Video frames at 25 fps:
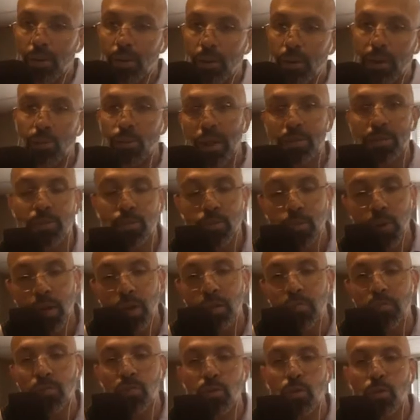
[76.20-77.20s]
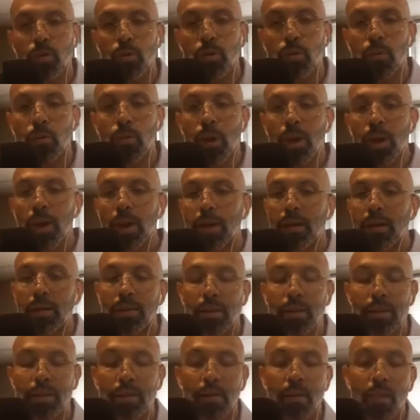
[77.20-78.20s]
mastermind for a while.
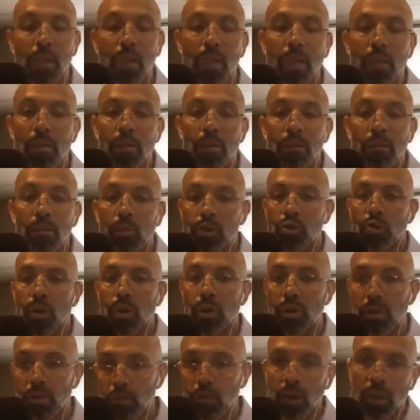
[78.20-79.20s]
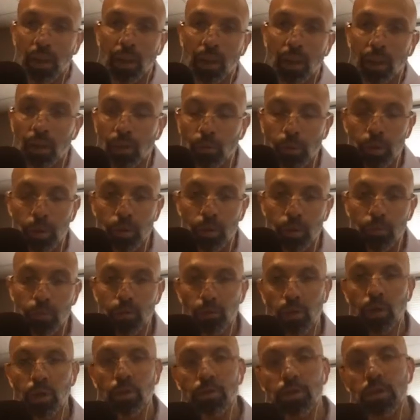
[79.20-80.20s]
I'm a trainer for Keller Williams Realty.
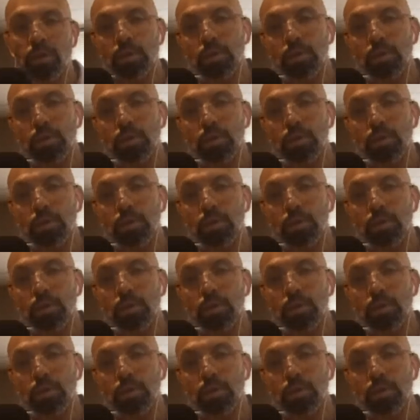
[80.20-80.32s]
So yeah,